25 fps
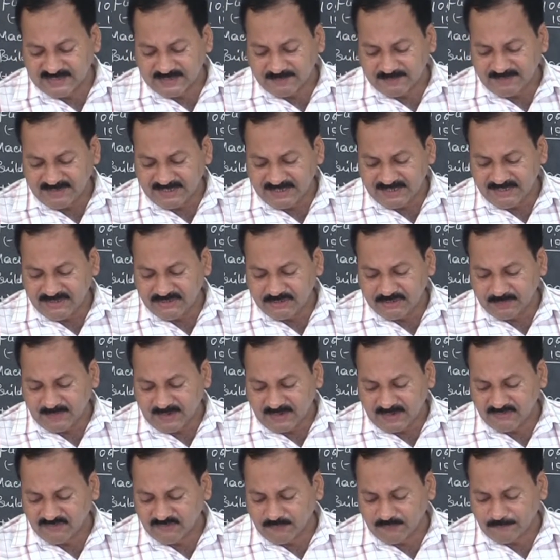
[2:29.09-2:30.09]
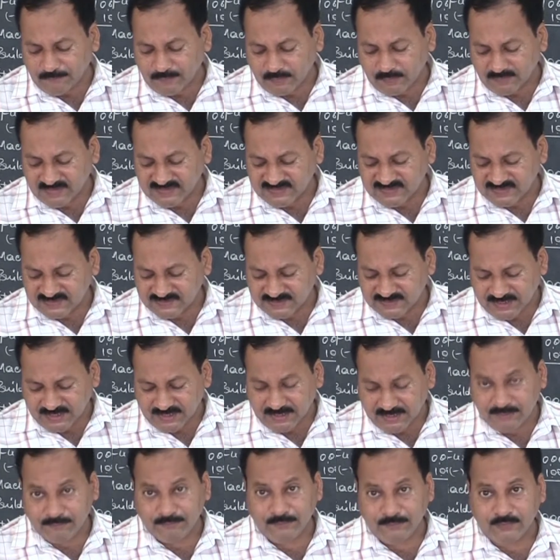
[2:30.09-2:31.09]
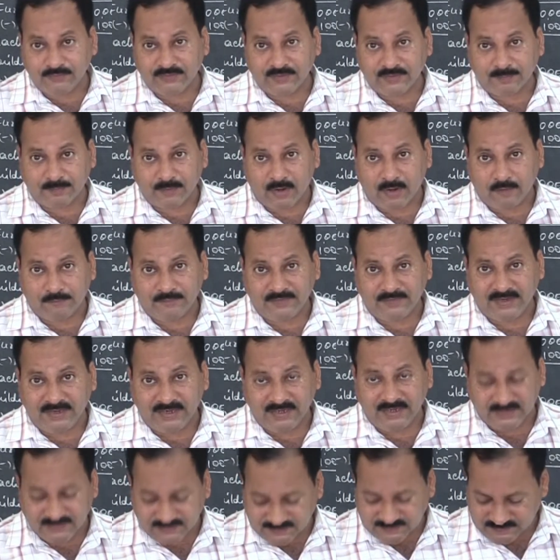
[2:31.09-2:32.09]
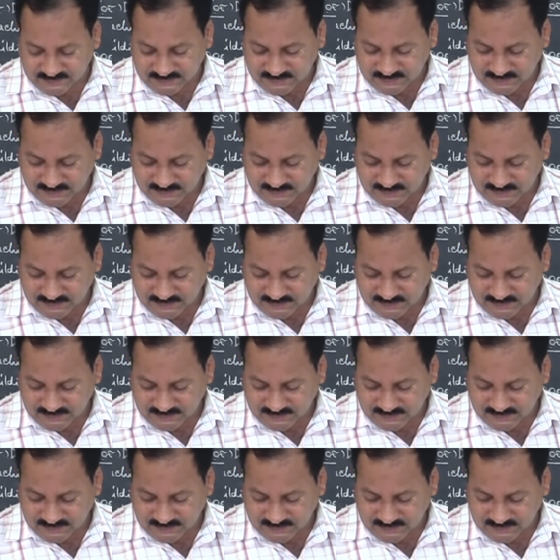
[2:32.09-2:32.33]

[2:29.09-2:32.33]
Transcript: admitted into partnership for 1/6 year in future profits.